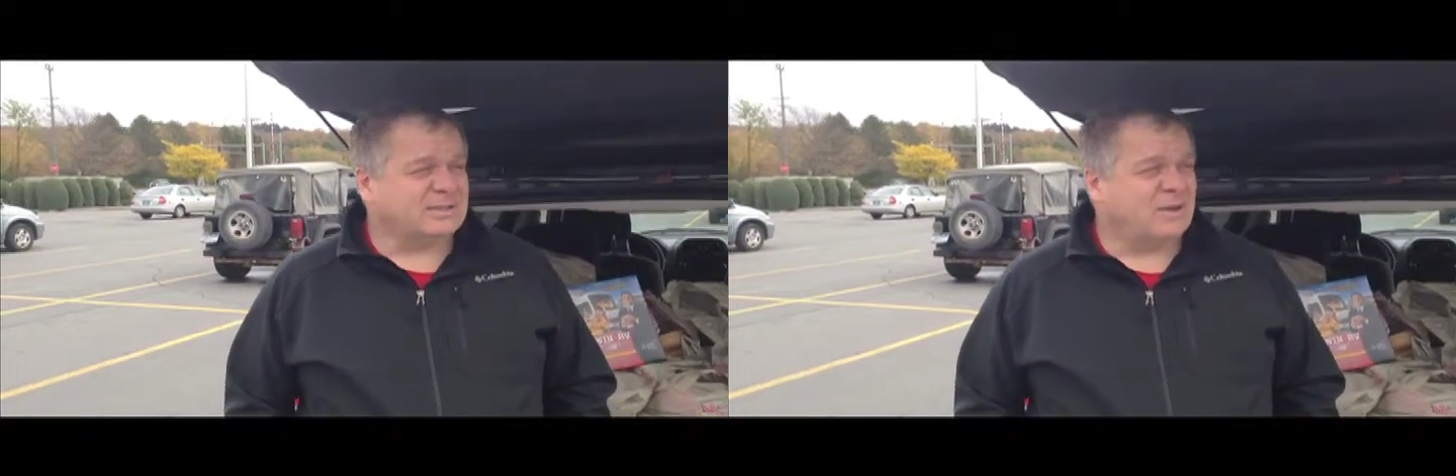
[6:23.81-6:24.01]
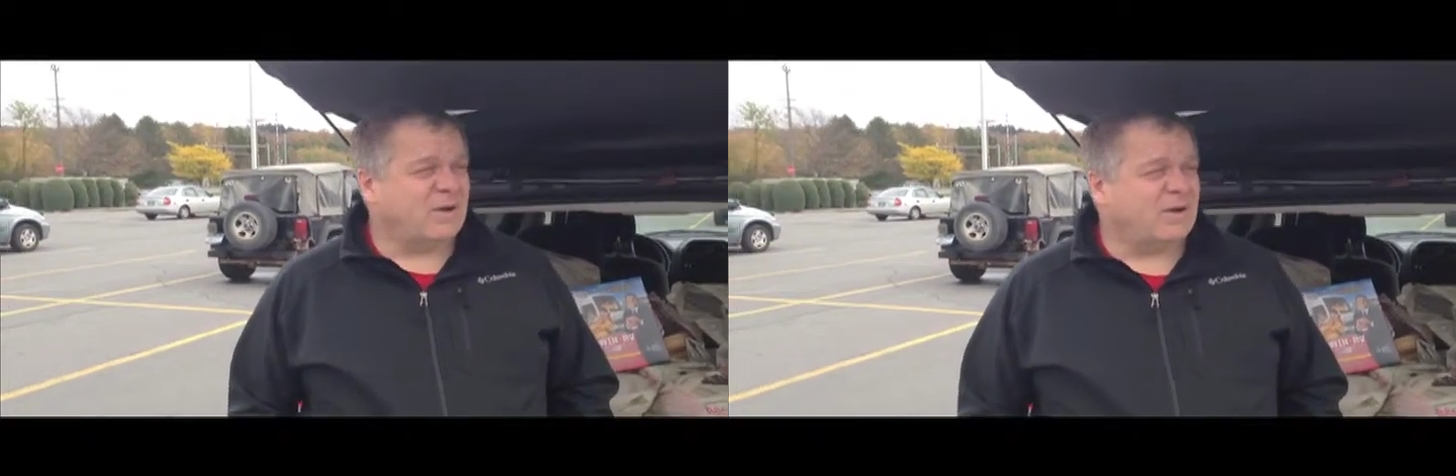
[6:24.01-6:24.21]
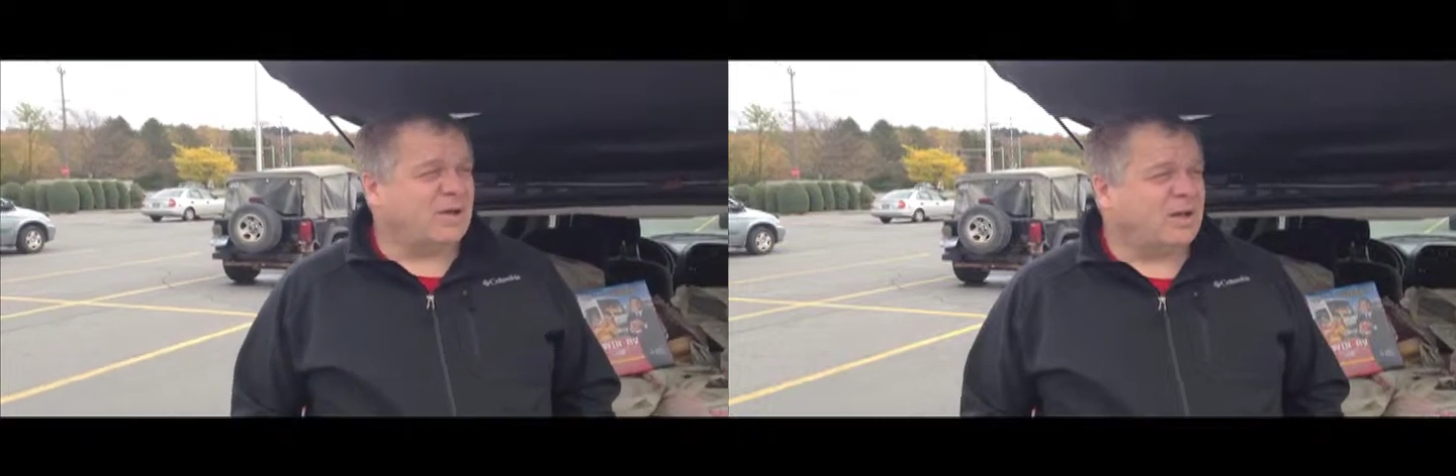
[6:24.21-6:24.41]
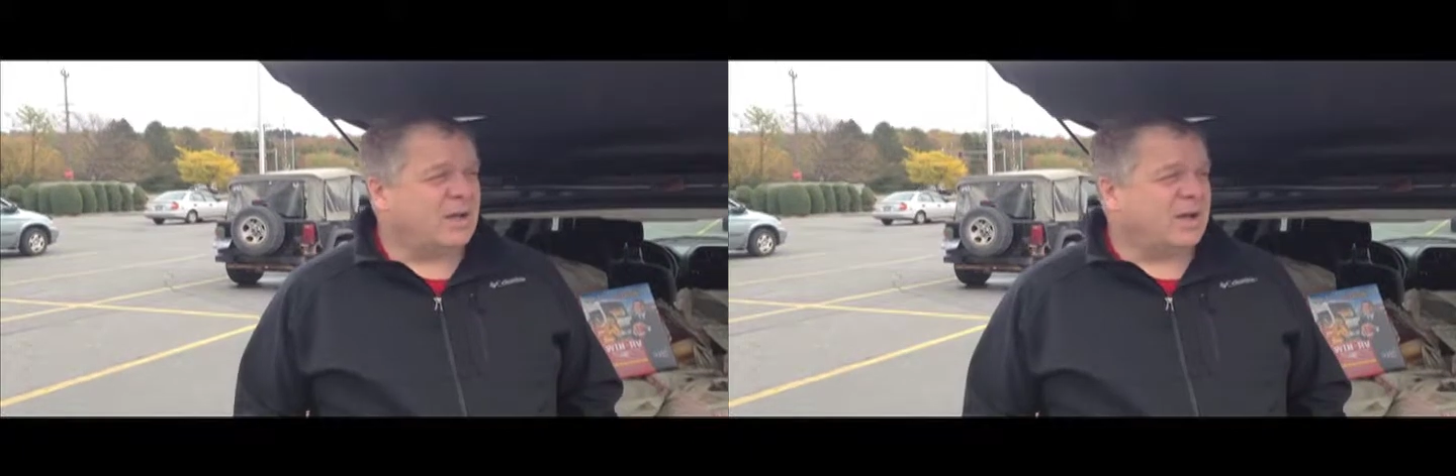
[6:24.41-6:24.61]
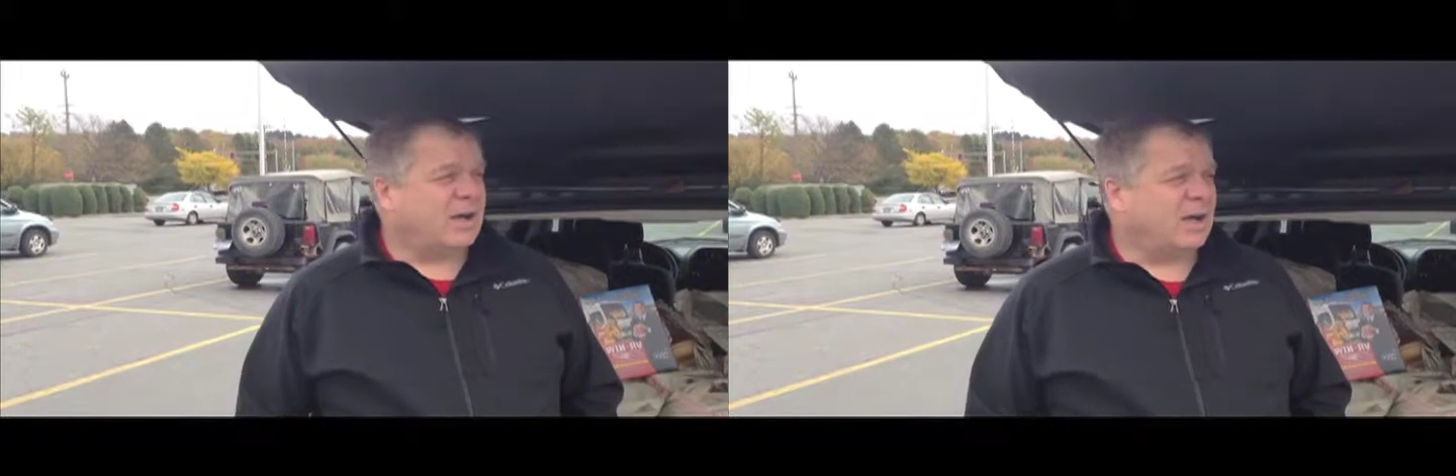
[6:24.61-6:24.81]

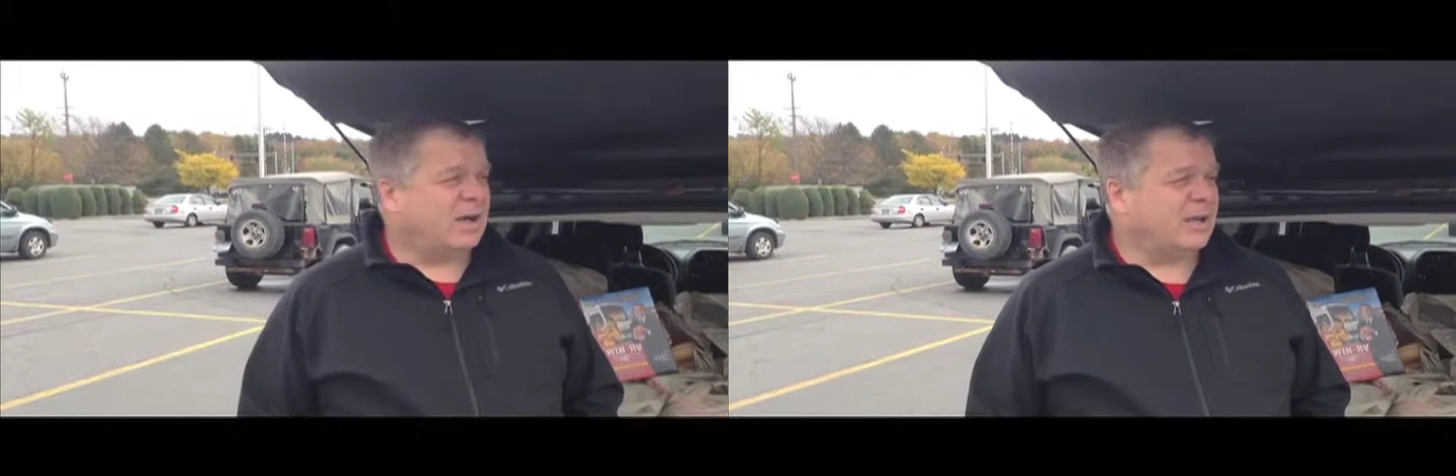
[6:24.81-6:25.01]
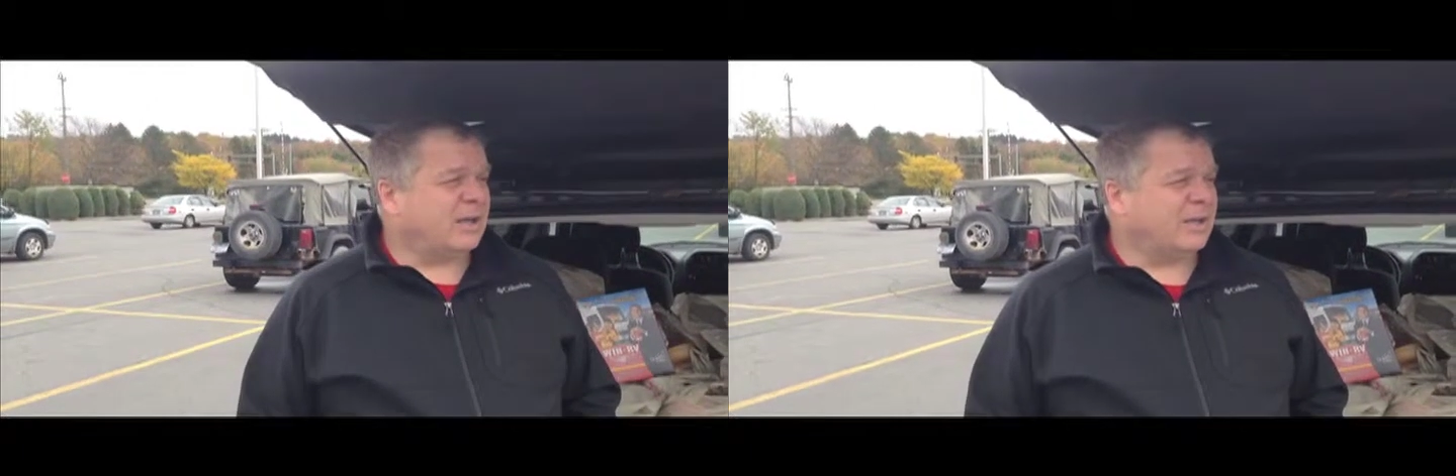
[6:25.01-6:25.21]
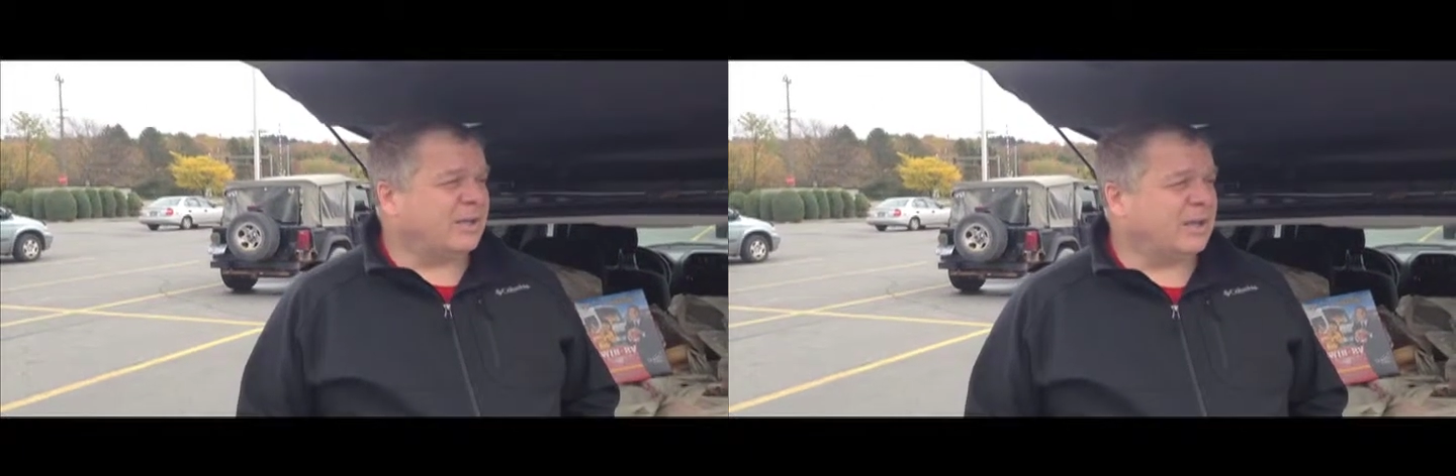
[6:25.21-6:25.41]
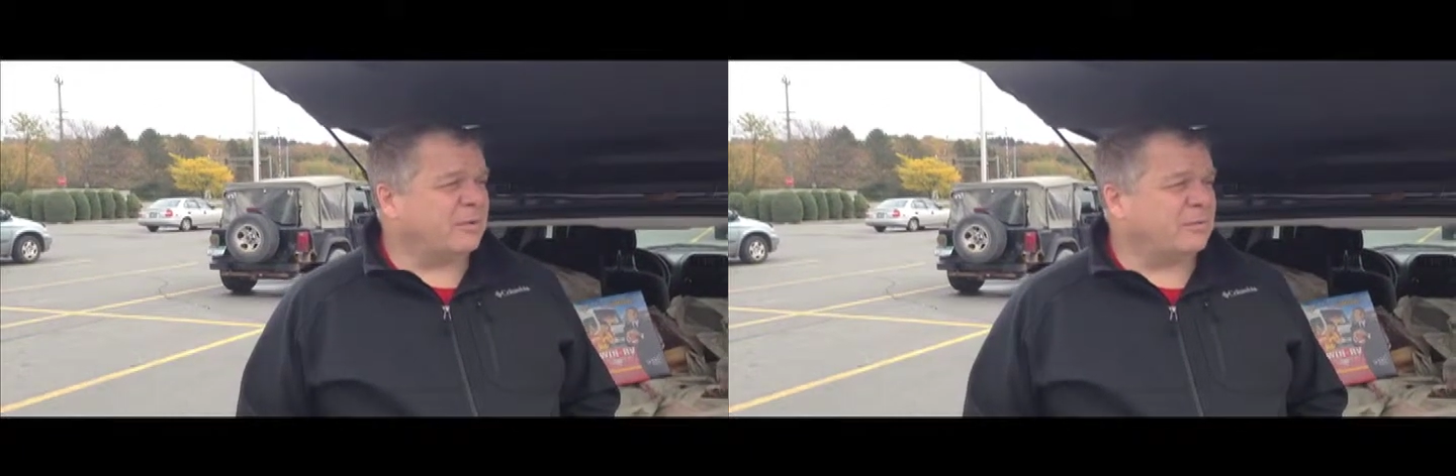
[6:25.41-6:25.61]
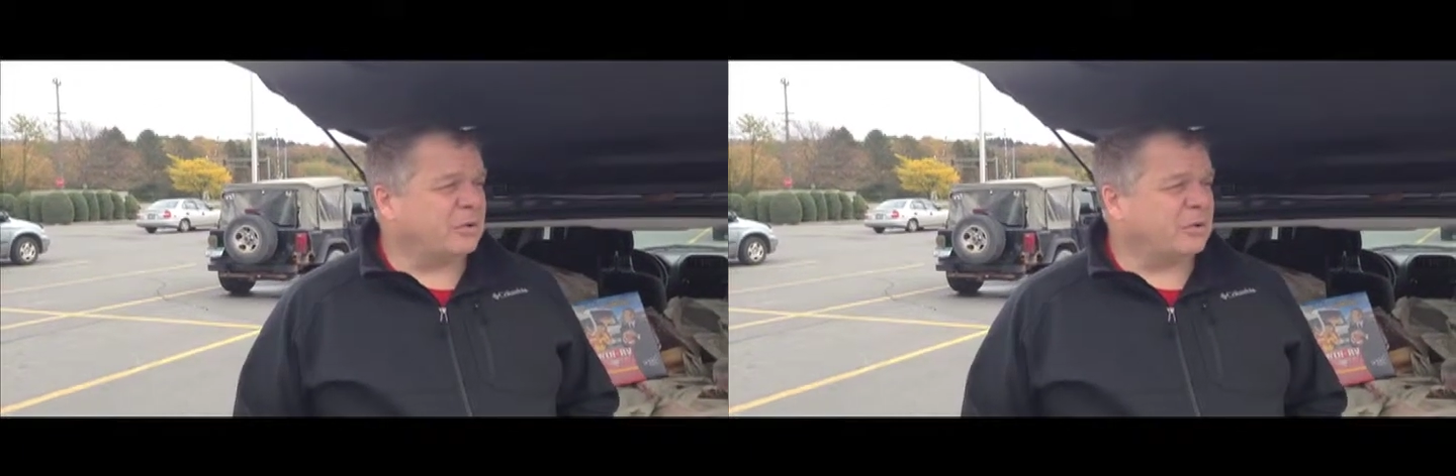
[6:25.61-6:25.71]
So uh, I think it